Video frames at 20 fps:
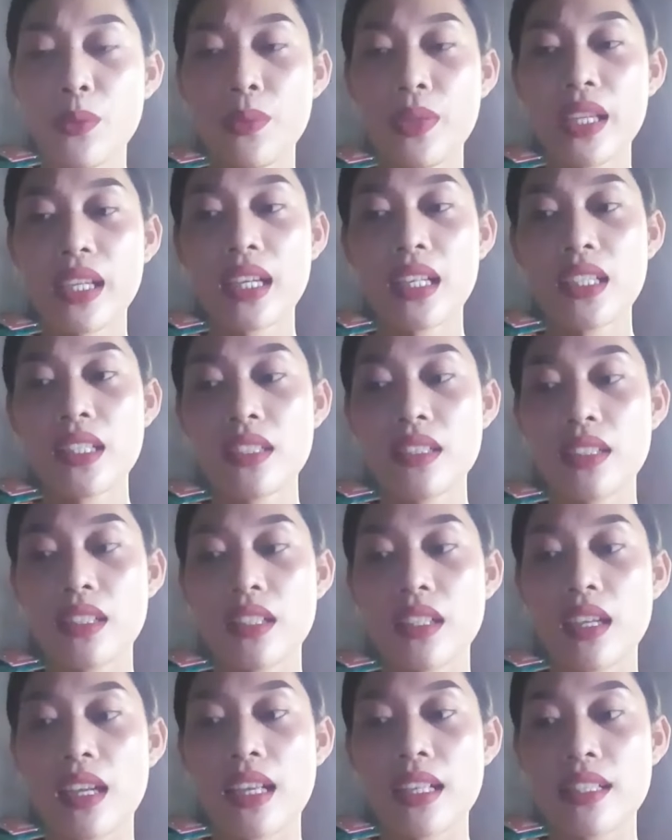we can,
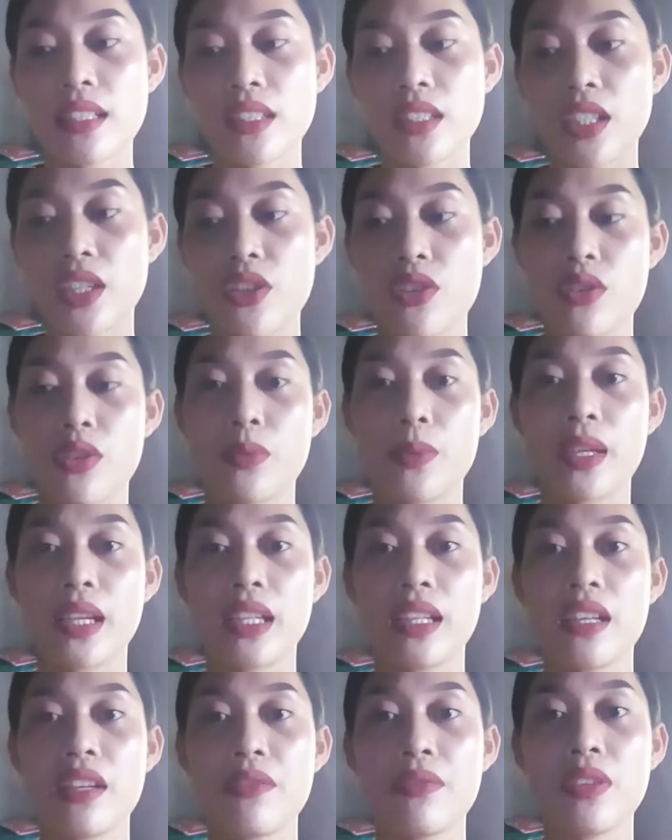as a teacher, we
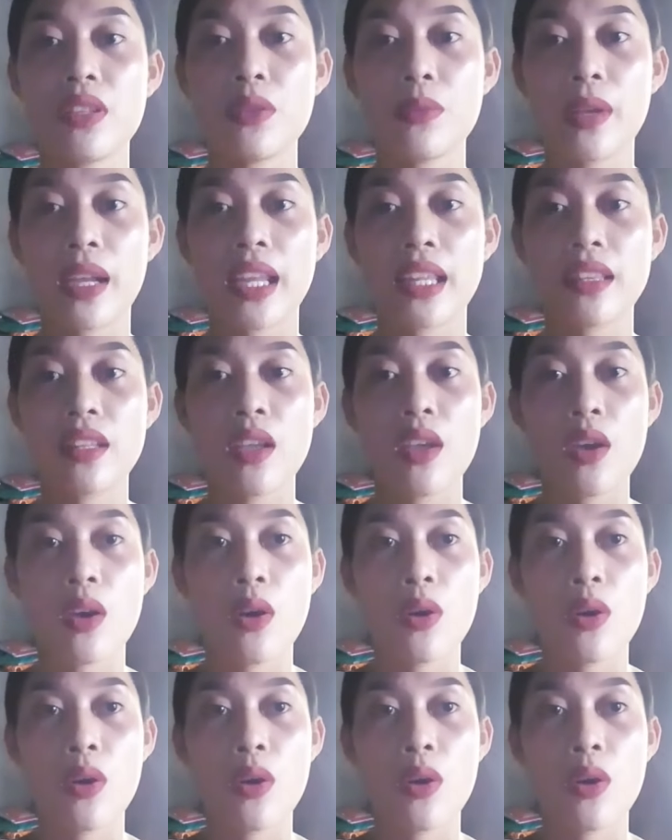can evaluate